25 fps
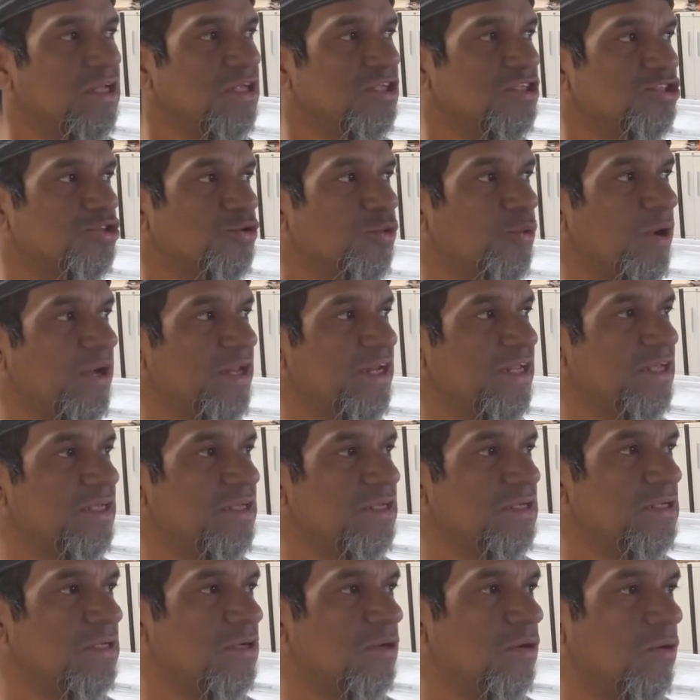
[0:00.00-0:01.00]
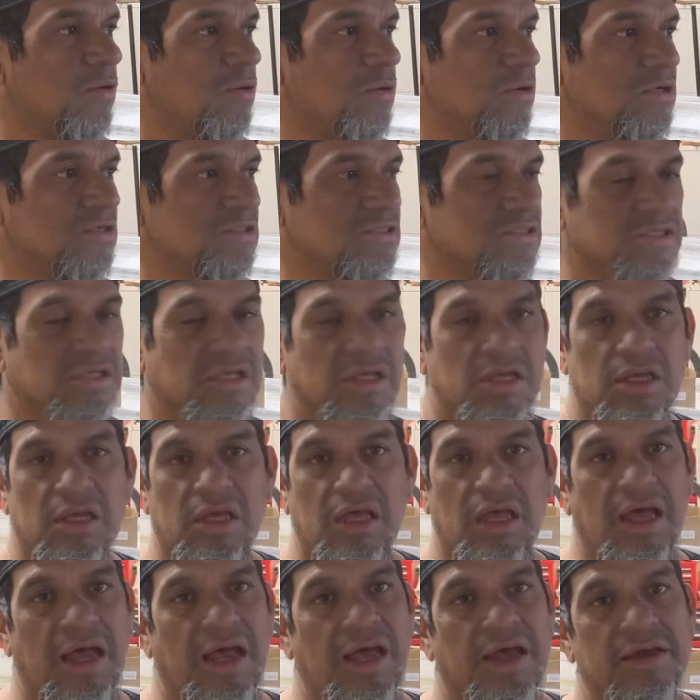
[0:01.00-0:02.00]
20 horse.
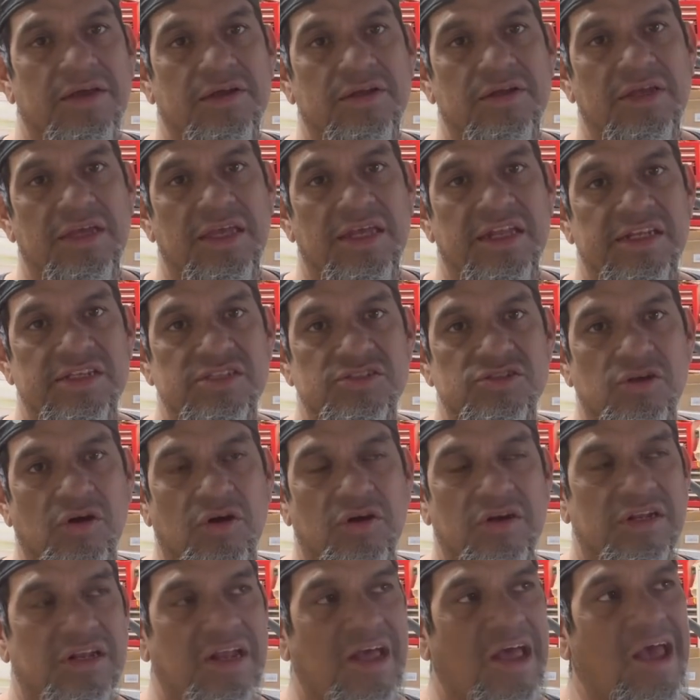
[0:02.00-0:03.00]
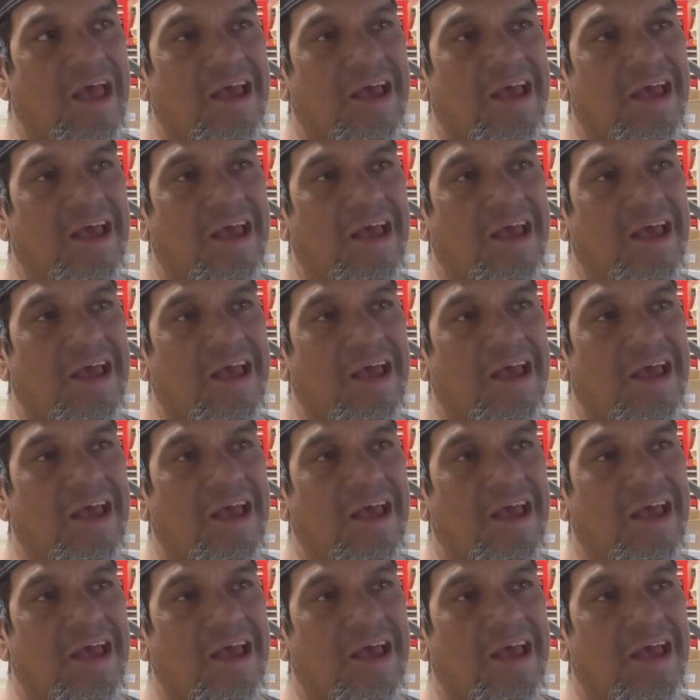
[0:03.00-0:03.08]
I couldn't get it started.